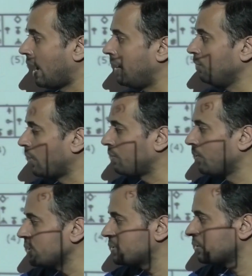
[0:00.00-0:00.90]
and 1
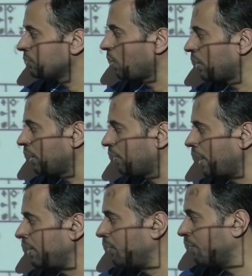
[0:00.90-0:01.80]
was water, right?